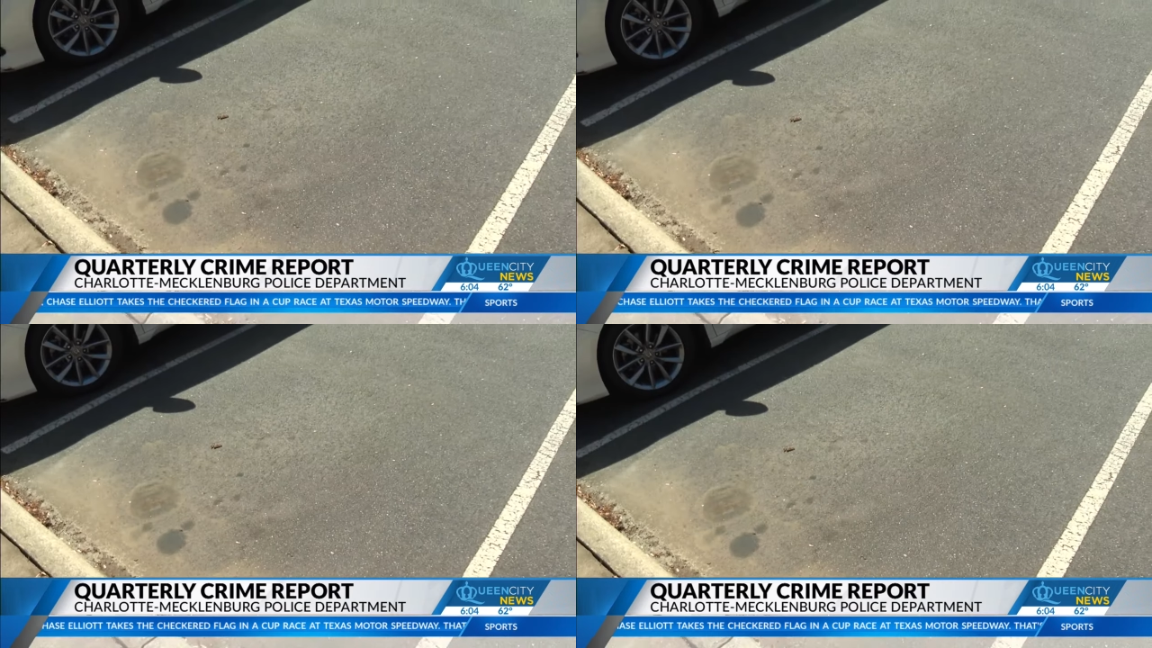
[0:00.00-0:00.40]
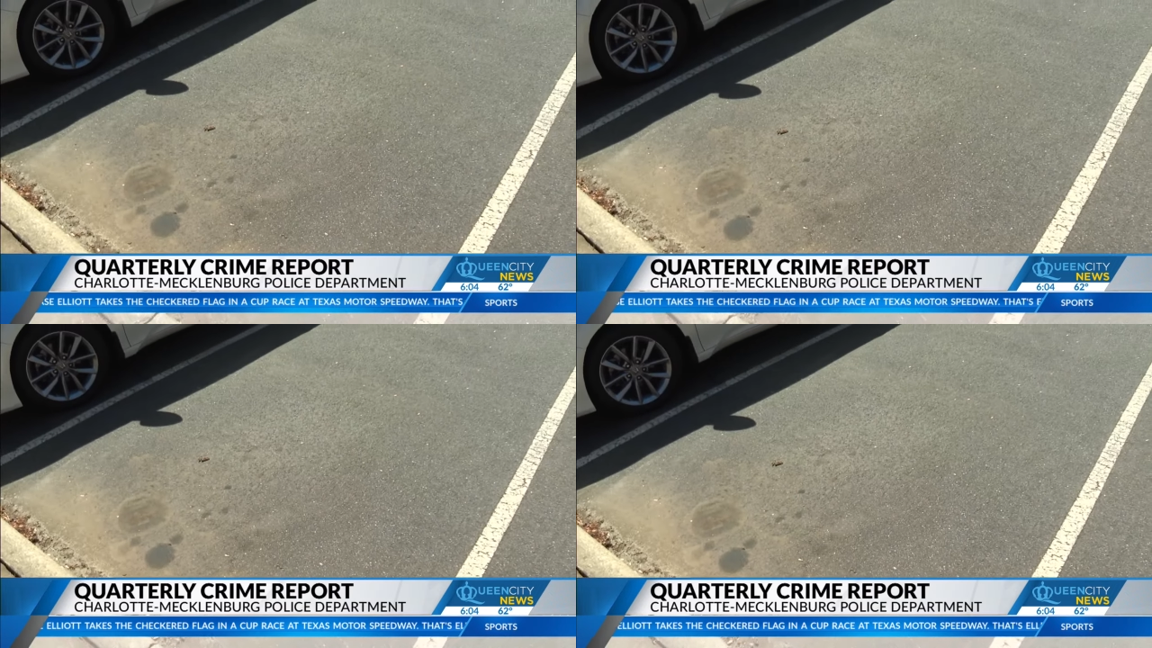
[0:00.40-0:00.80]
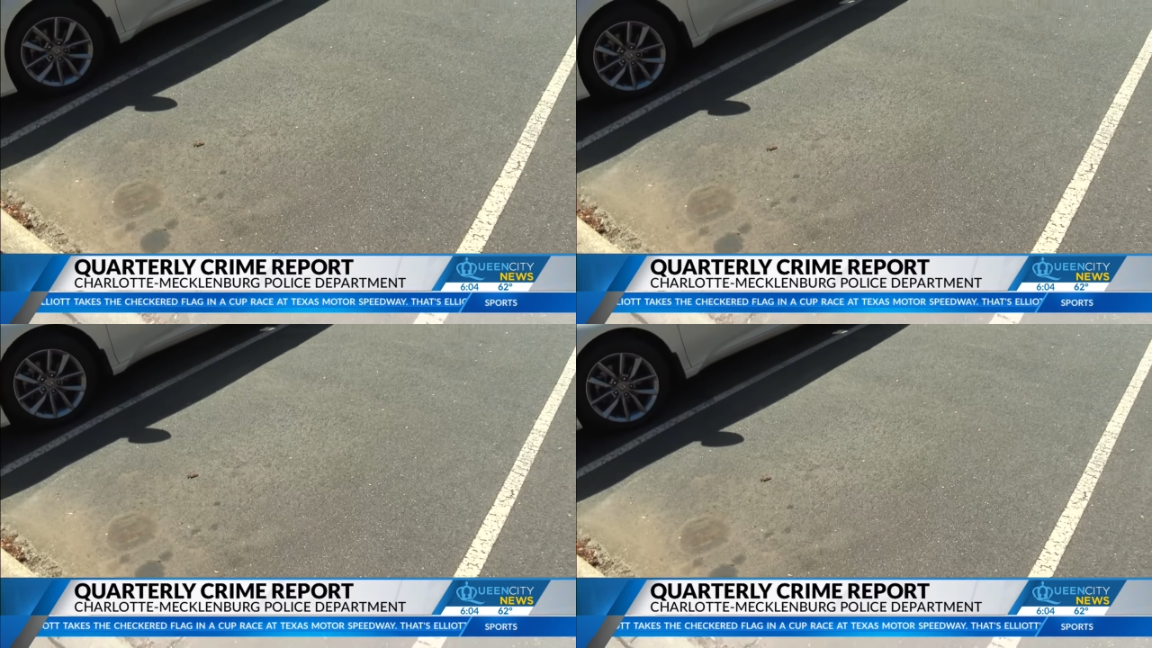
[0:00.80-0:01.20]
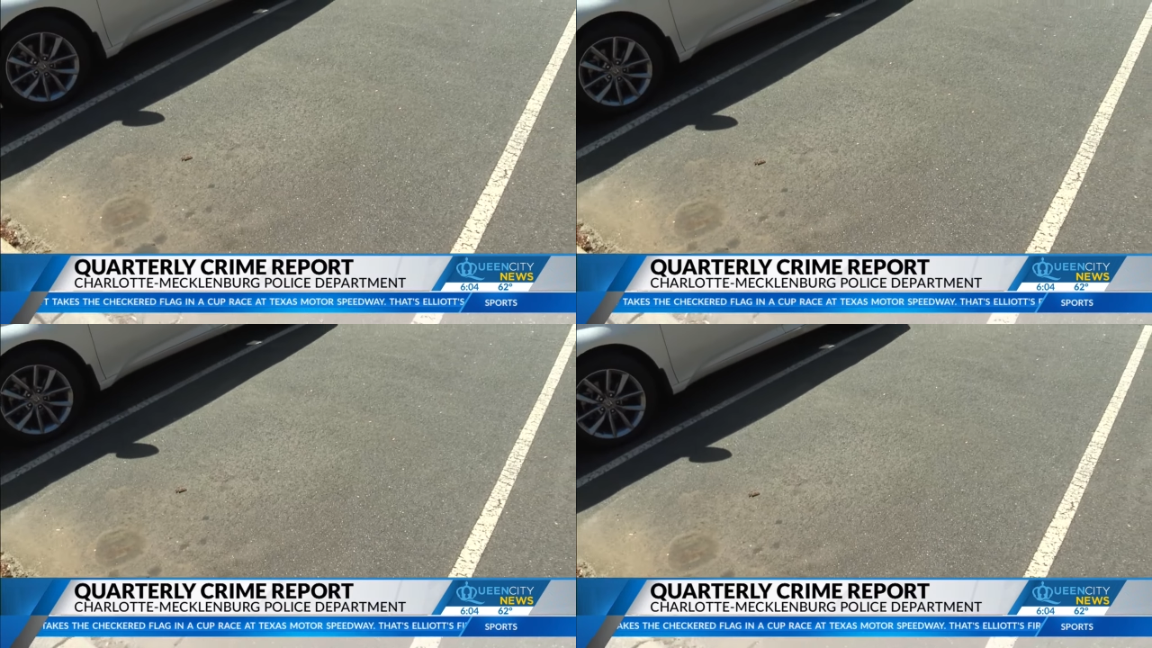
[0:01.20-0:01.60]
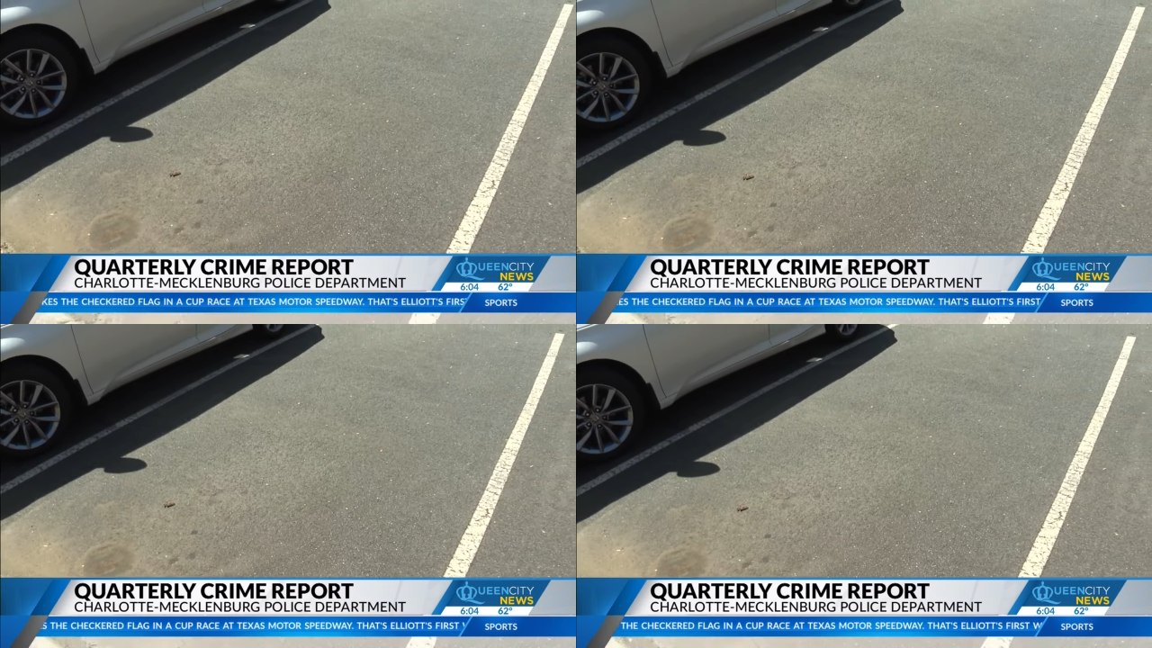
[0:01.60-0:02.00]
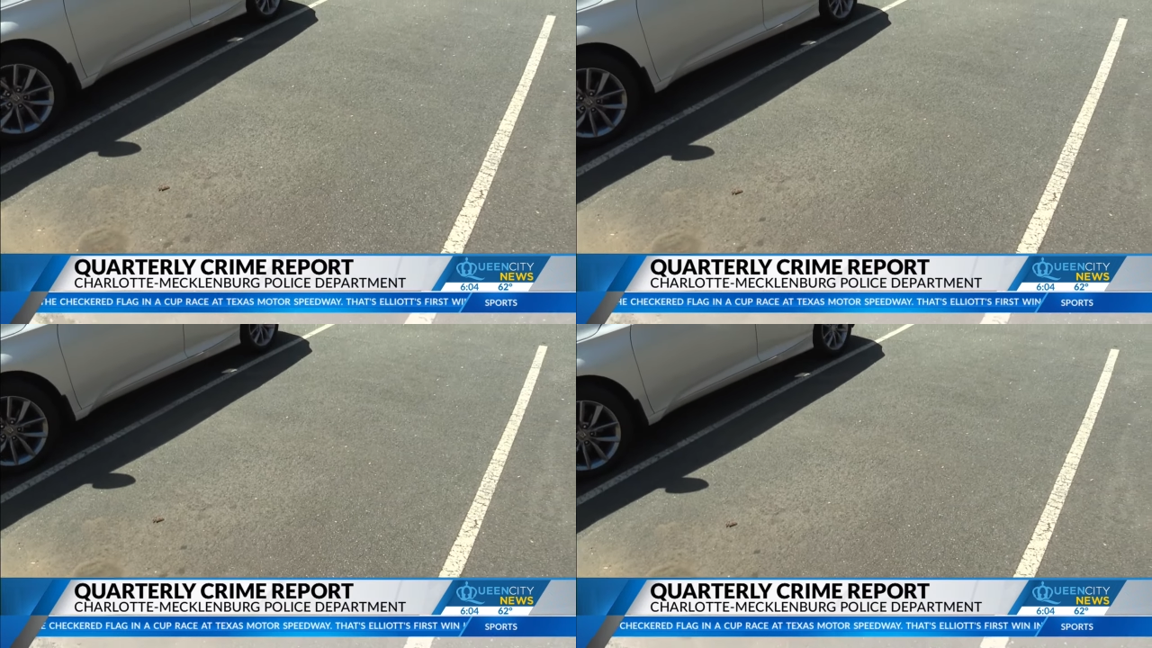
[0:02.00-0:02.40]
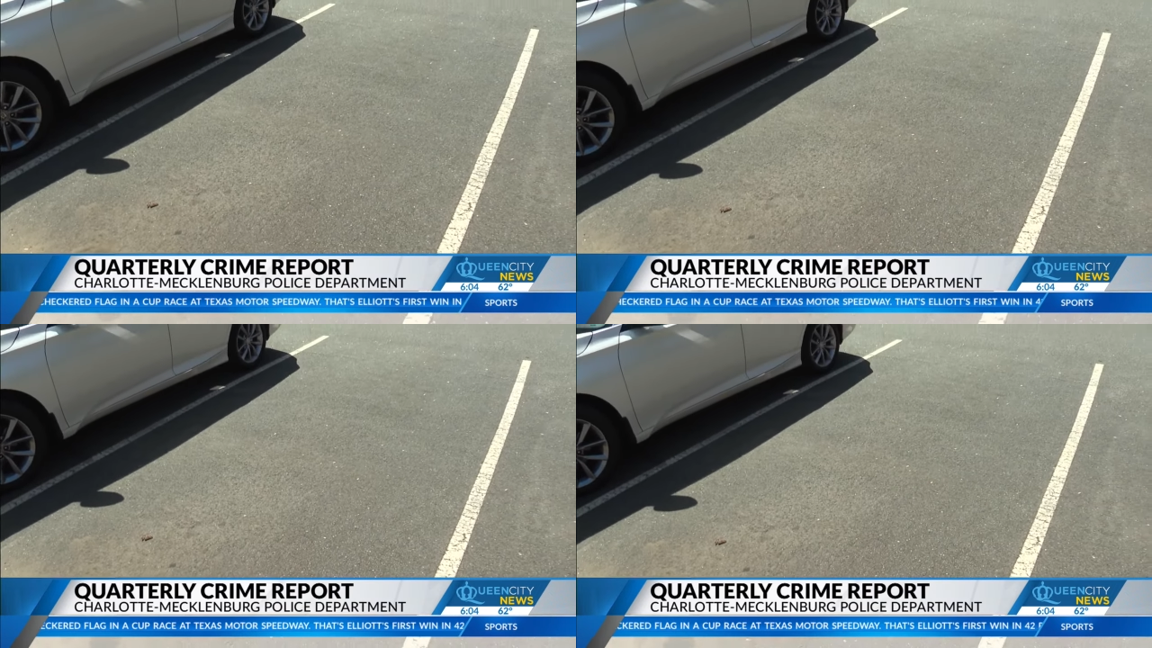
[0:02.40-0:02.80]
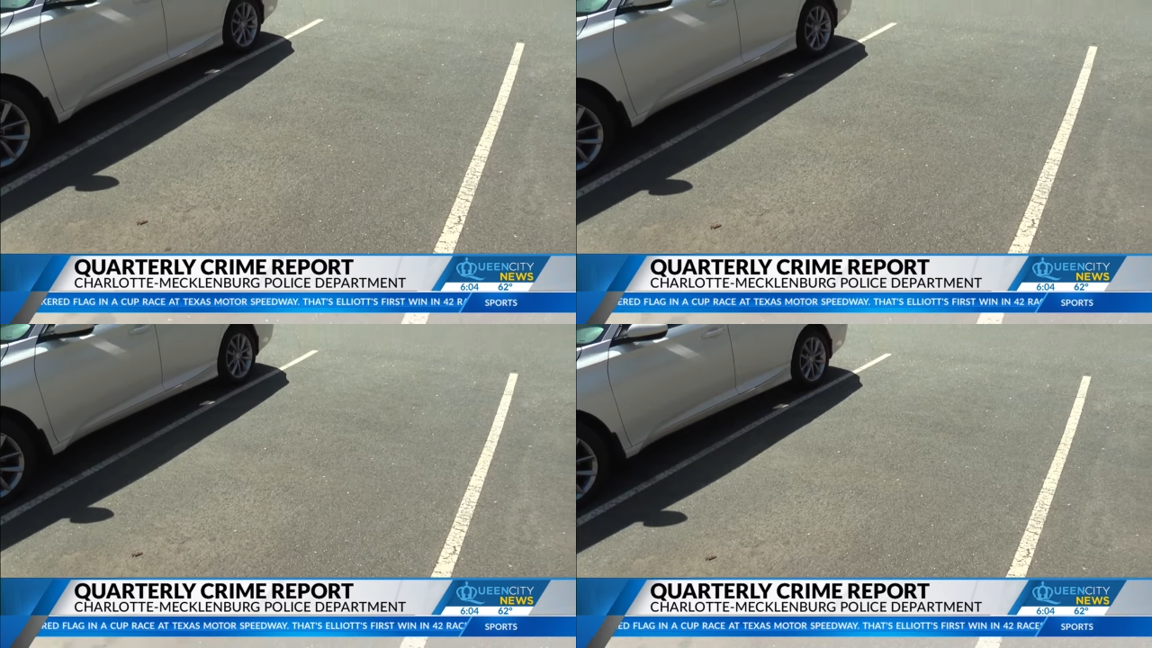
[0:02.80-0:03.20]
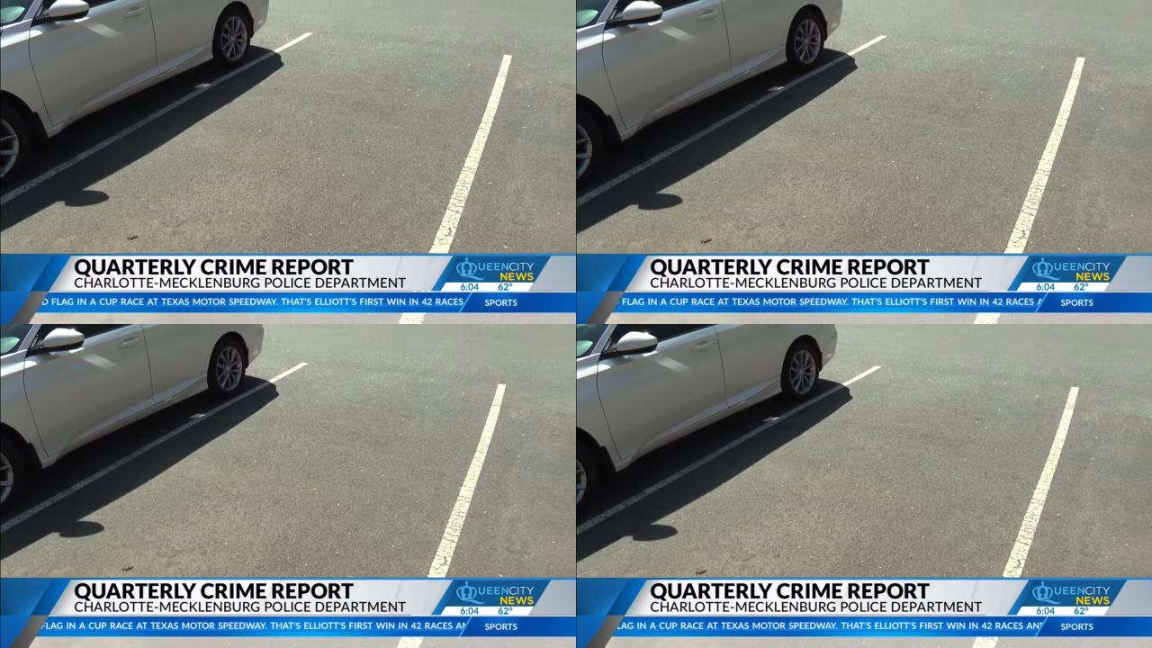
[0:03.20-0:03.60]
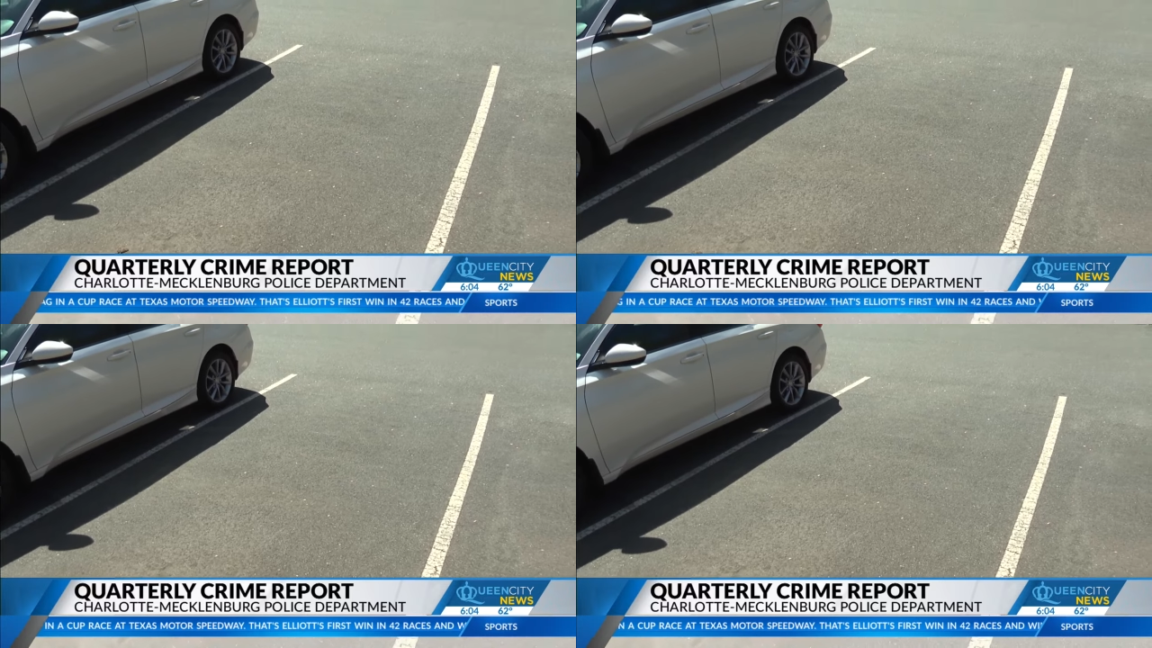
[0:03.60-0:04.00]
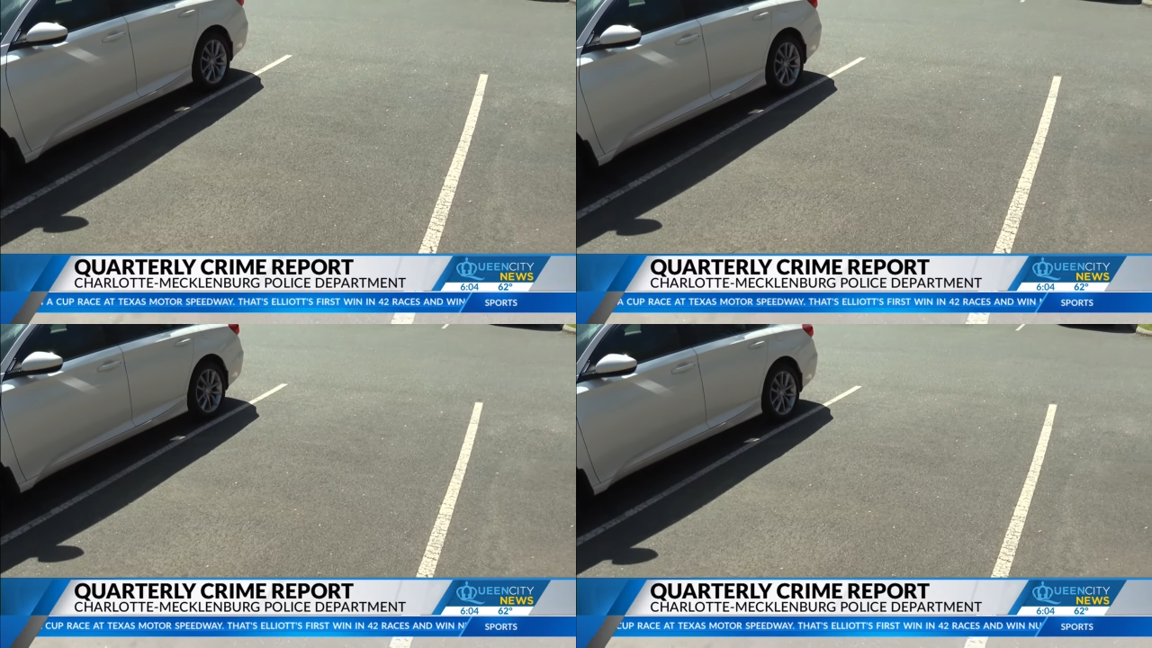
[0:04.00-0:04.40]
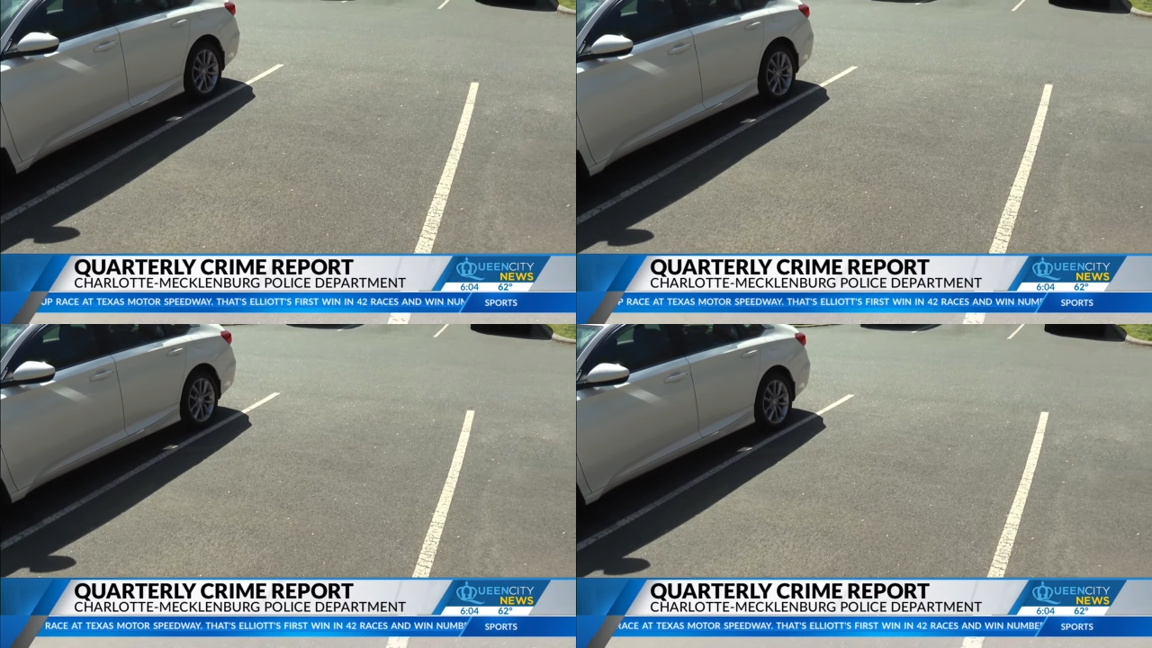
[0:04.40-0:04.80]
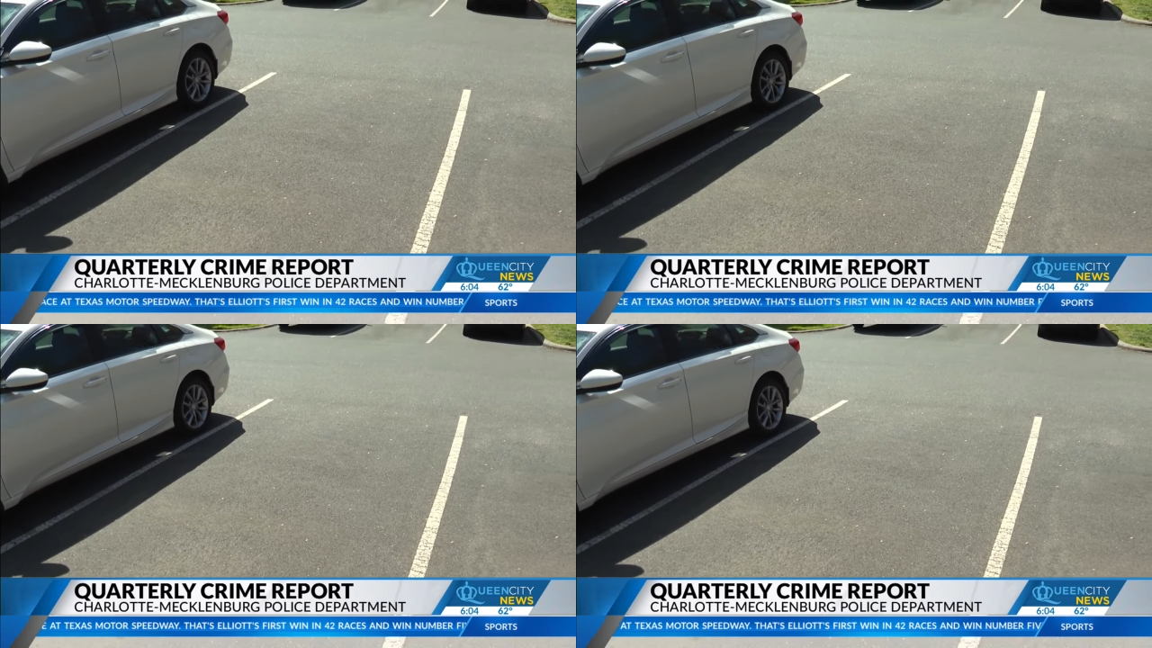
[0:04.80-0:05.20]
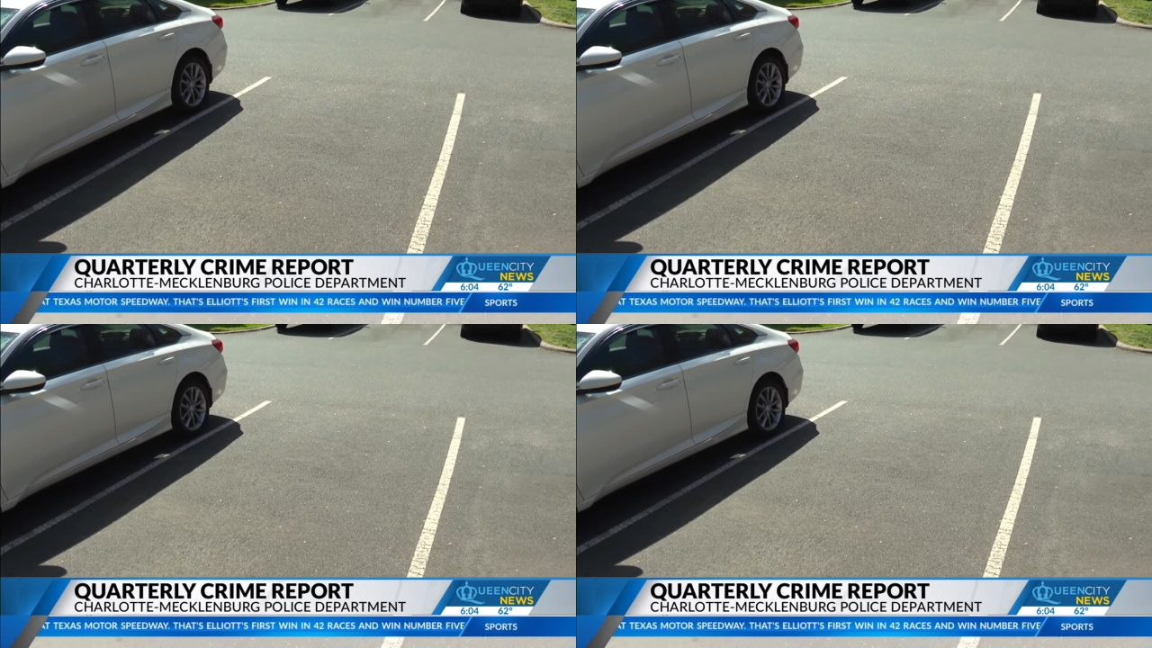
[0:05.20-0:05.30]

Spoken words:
No face is visible, so there are no lips to read.